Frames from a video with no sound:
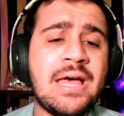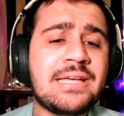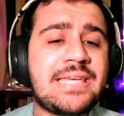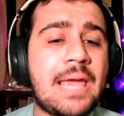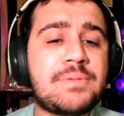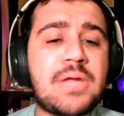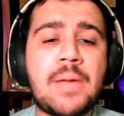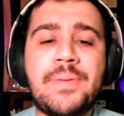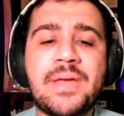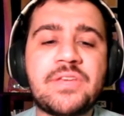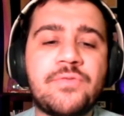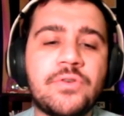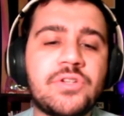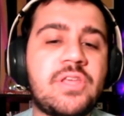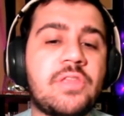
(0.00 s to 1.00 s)
GameTime Picks
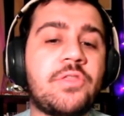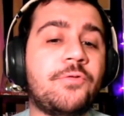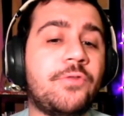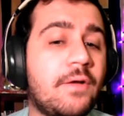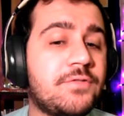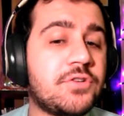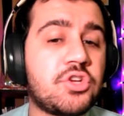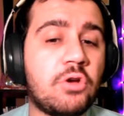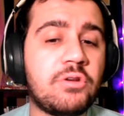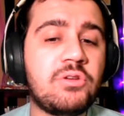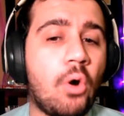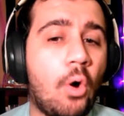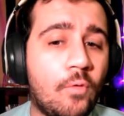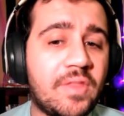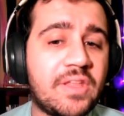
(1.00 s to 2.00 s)
filters up the fluff to show
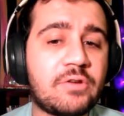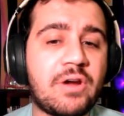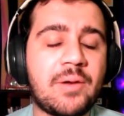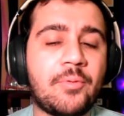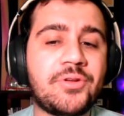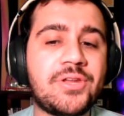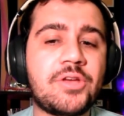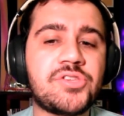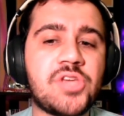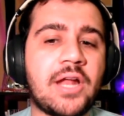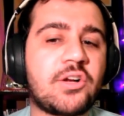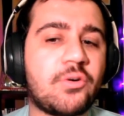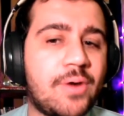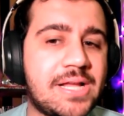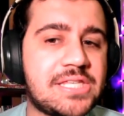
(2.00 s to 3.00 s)
you only incredible deals
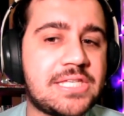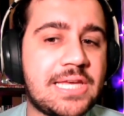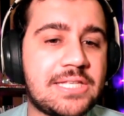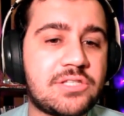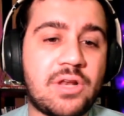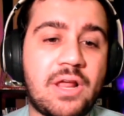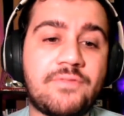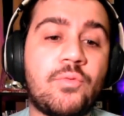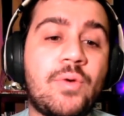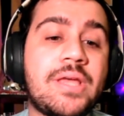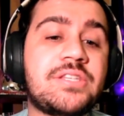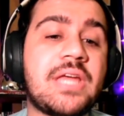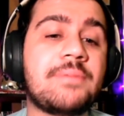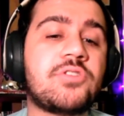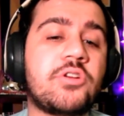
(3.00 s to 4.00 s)
on great seats. So you don't have to
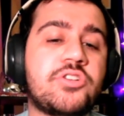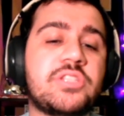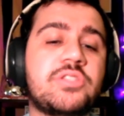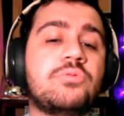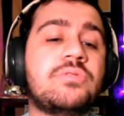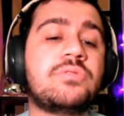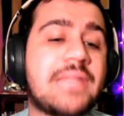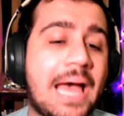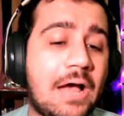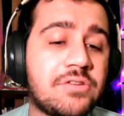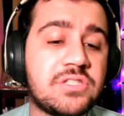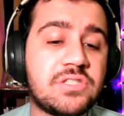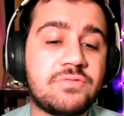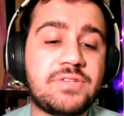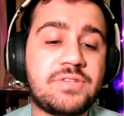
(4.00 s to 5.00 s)
waste time searching through
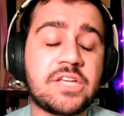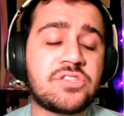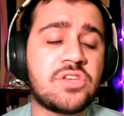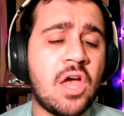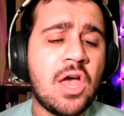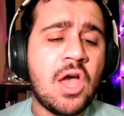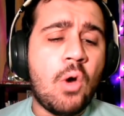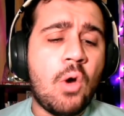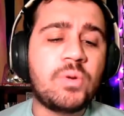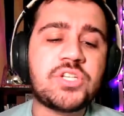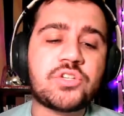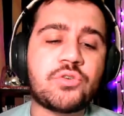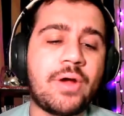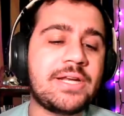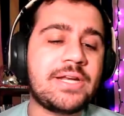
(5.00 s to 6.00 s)
thousands of tickets, which
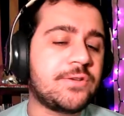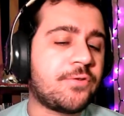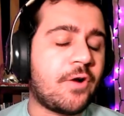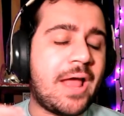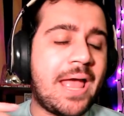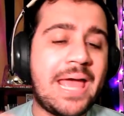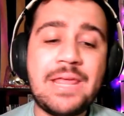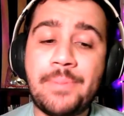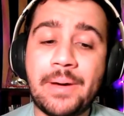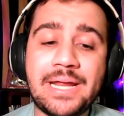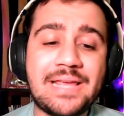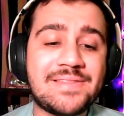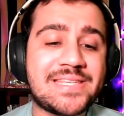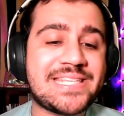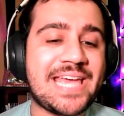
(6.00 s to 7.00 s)
is great news for
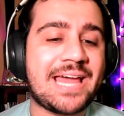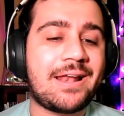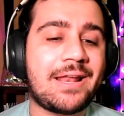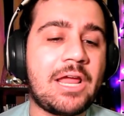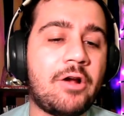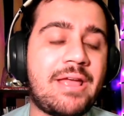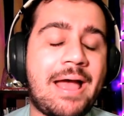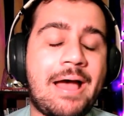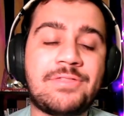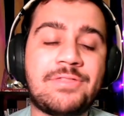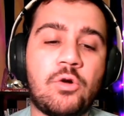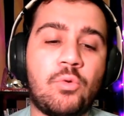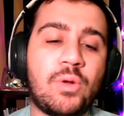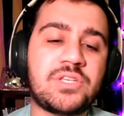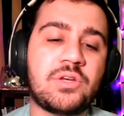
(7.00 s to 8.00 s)
anybody in the Seattle area out
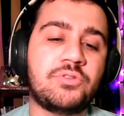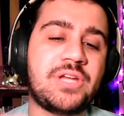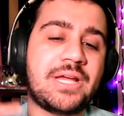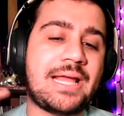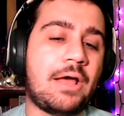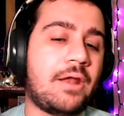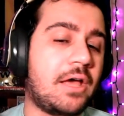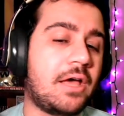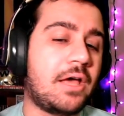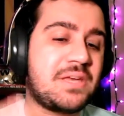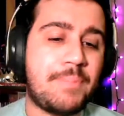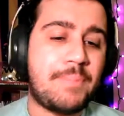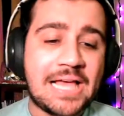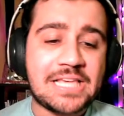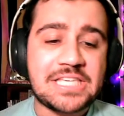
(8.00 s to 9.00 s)
there who wants to go check out Husky
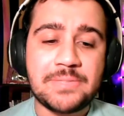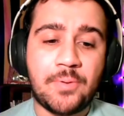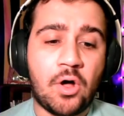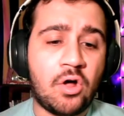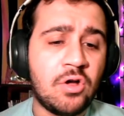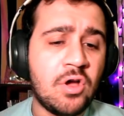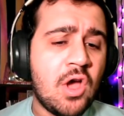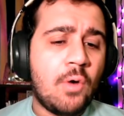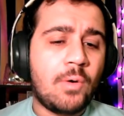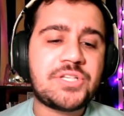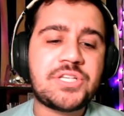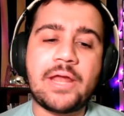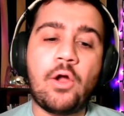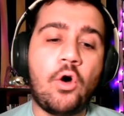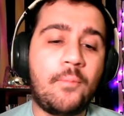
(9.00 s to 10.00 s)
basketball, which has
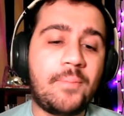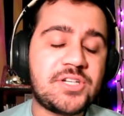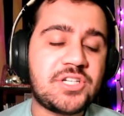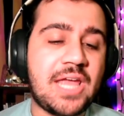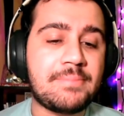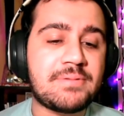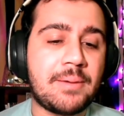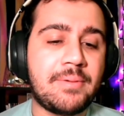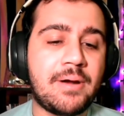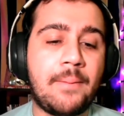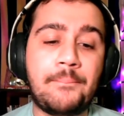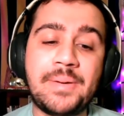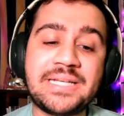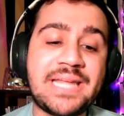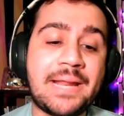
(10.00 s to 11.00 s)
got a whole bunch of games coming
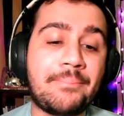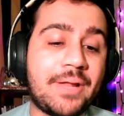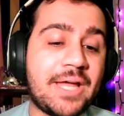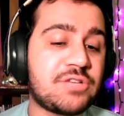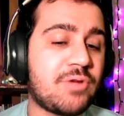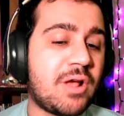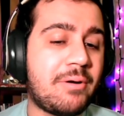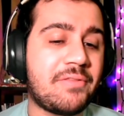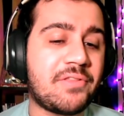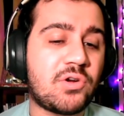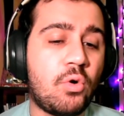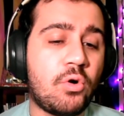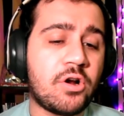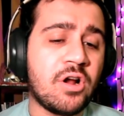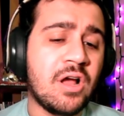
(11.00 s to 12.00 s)
up. Big Ten plays right around the
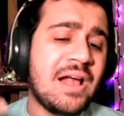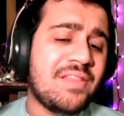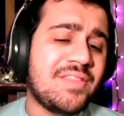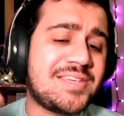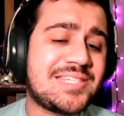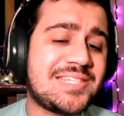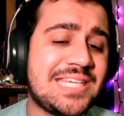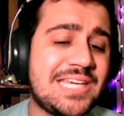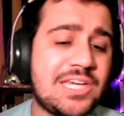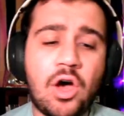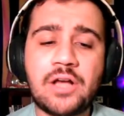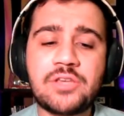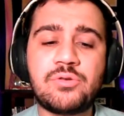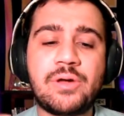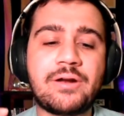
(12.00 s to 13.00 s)
corner. The
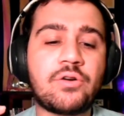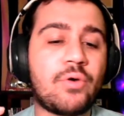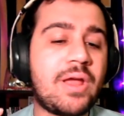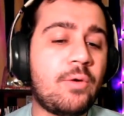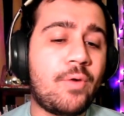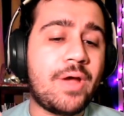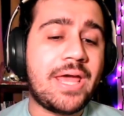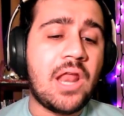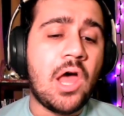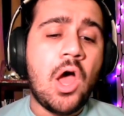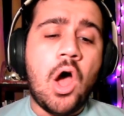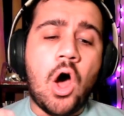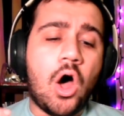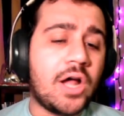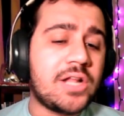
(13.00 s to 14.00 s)
Seahawks, who had a great win
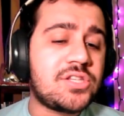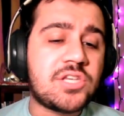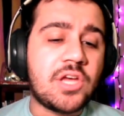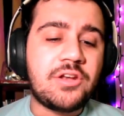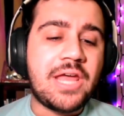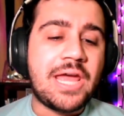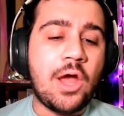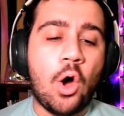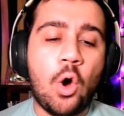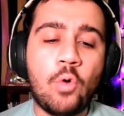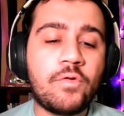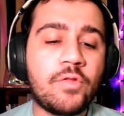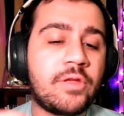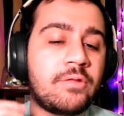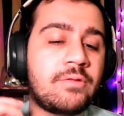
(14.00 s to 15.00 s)
on Sunday
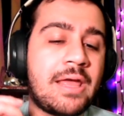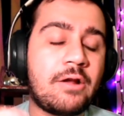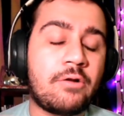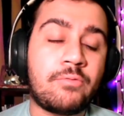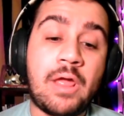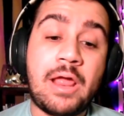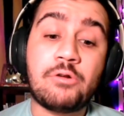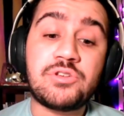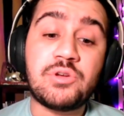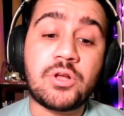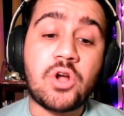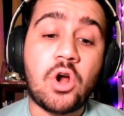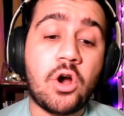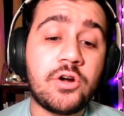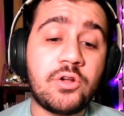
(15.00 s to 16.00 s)
over the Arizona
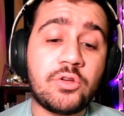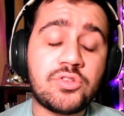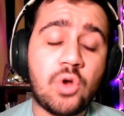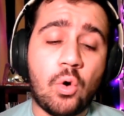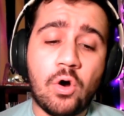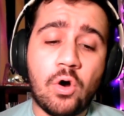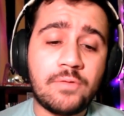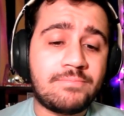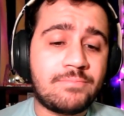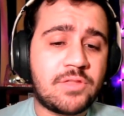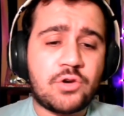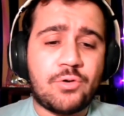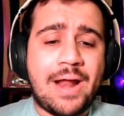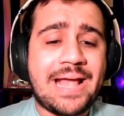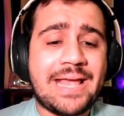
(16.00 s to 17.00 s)
Cardinals, or the
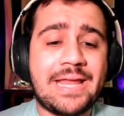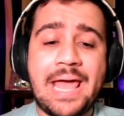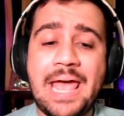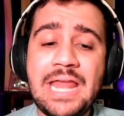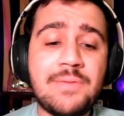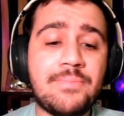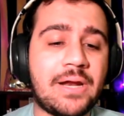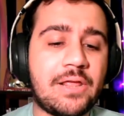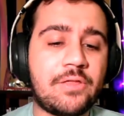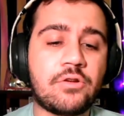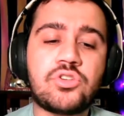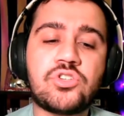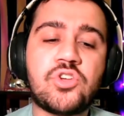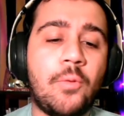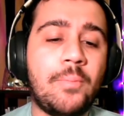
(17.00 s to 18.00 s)
Kraken. Anybody.
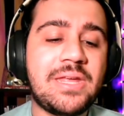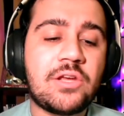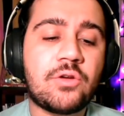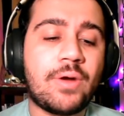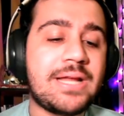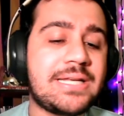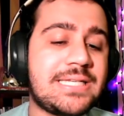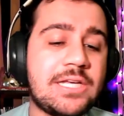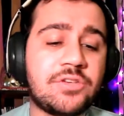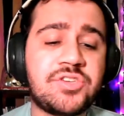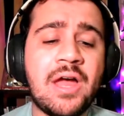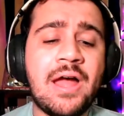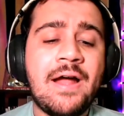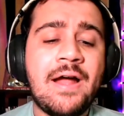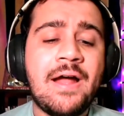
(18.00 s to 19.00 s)
There's so many great deals
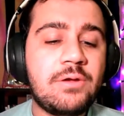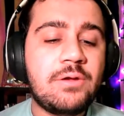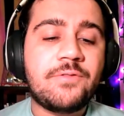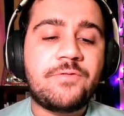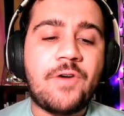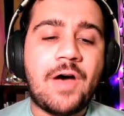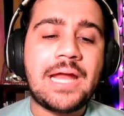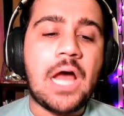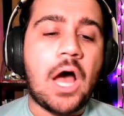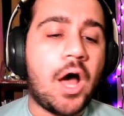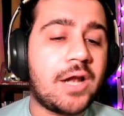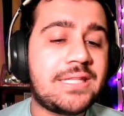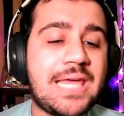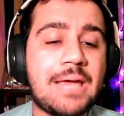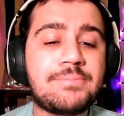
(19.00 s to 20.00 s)
that you can find
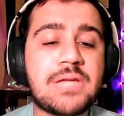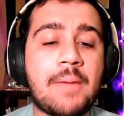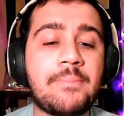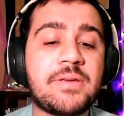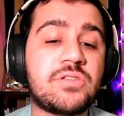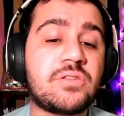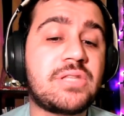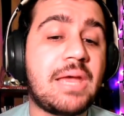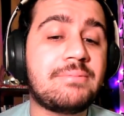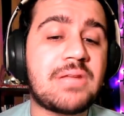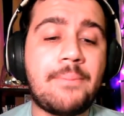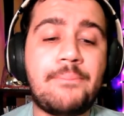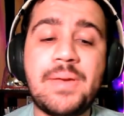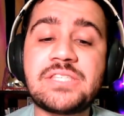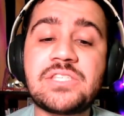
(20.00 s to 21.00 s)
on GameTime because of
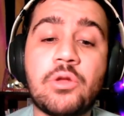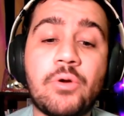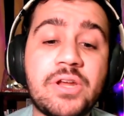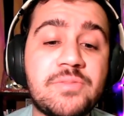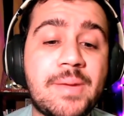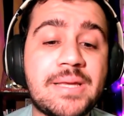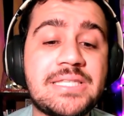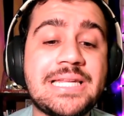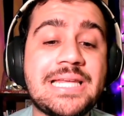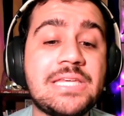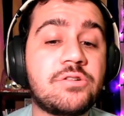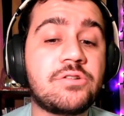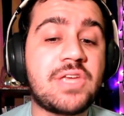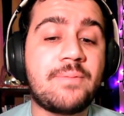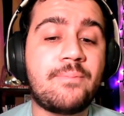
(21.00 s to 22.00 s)
GameTime Picks. Curation makes it
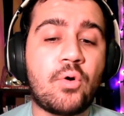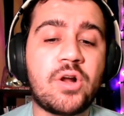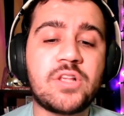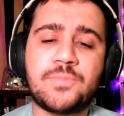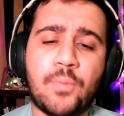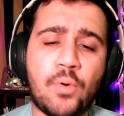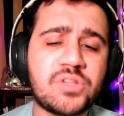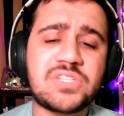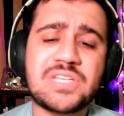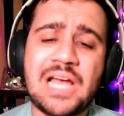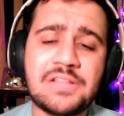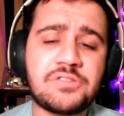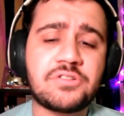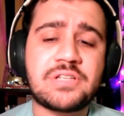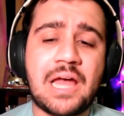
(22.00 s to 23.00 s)
easier to save more on sports,
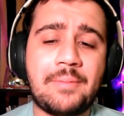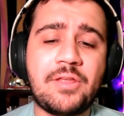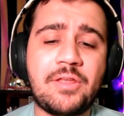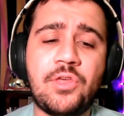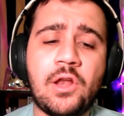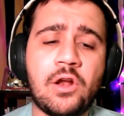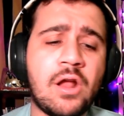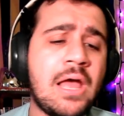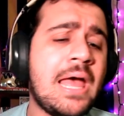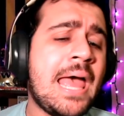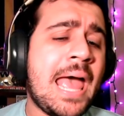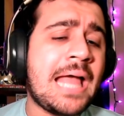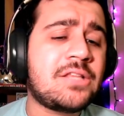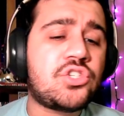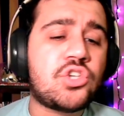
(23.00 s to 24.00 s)
concerts, comedy, theater,
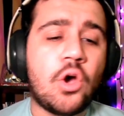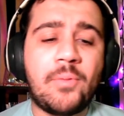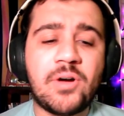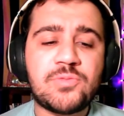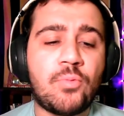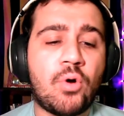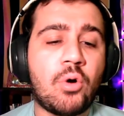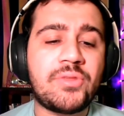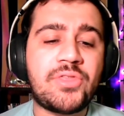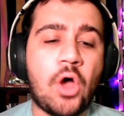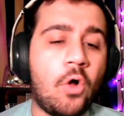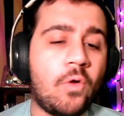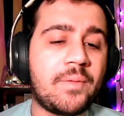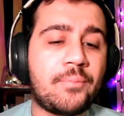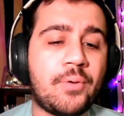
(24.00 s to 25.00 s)
and so much more. With
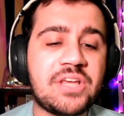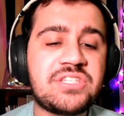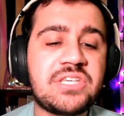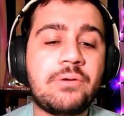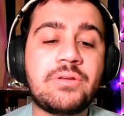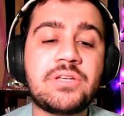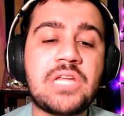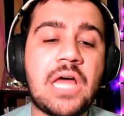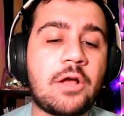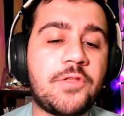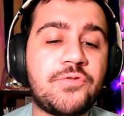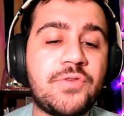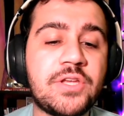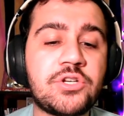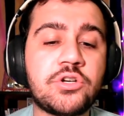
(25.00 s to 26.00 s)
all-in pricing, you can toggle
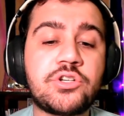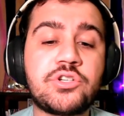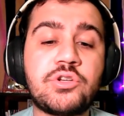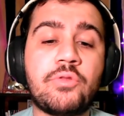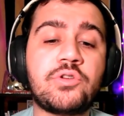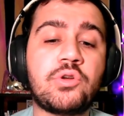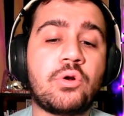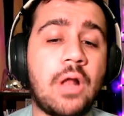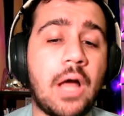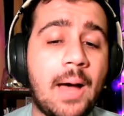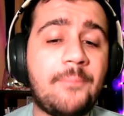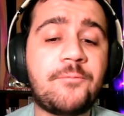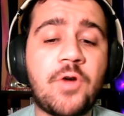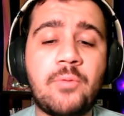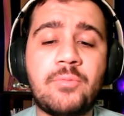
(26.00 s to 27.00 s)
this feature to show the total
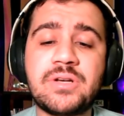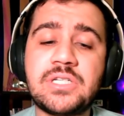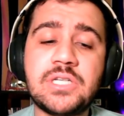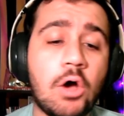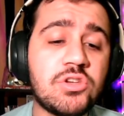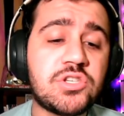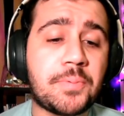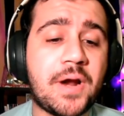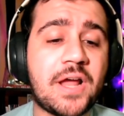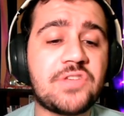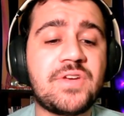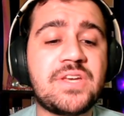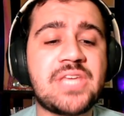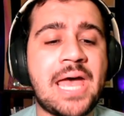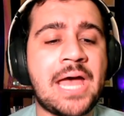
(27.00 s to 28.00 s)
upfront with no surprise
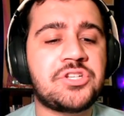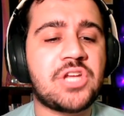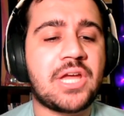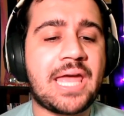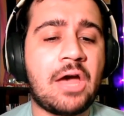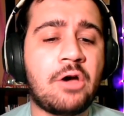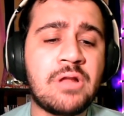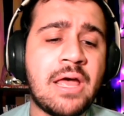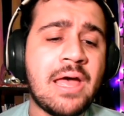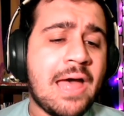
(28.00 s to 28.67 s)
fees at checkout.